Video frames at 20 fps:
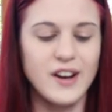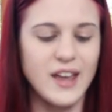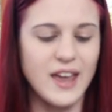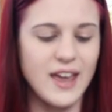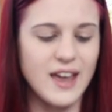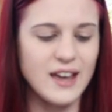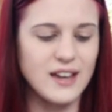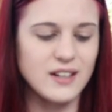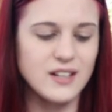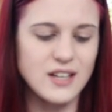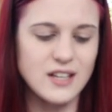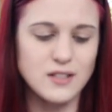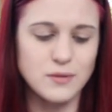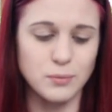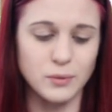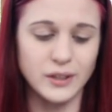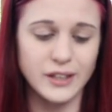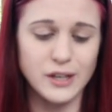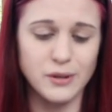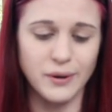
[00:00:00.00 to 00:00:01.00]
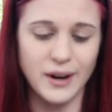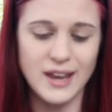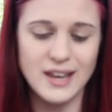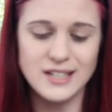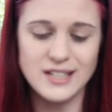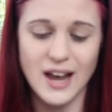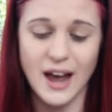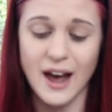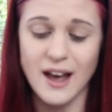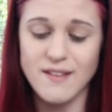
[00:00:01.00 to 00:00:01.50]
And it's really
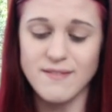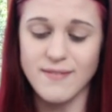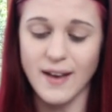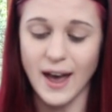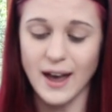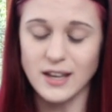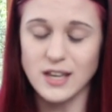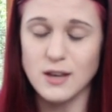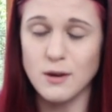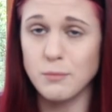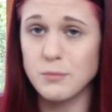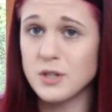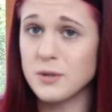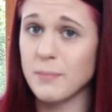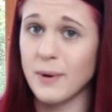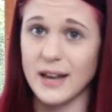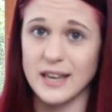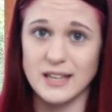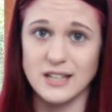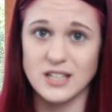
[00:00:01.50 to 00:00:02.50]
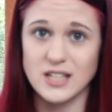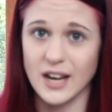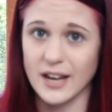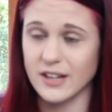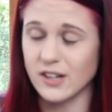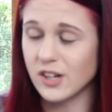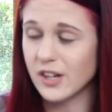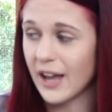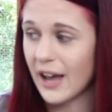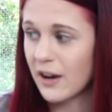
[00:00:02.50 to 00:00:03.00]
great. I vacuumed my
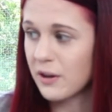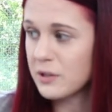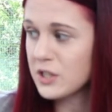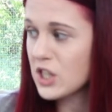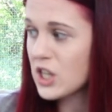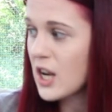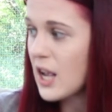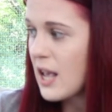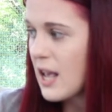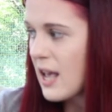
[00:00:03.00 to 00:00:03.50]
entire couch